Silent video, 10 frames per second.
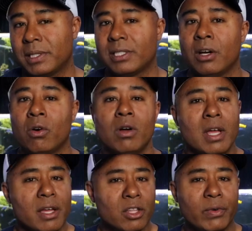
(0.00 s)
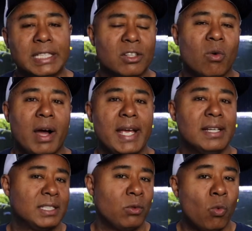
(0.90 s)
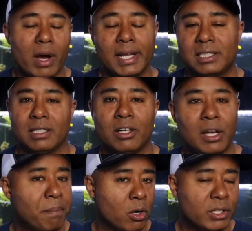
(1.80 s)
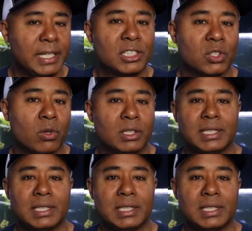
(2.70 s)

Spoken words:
So the reason why is, one, it's a good protein source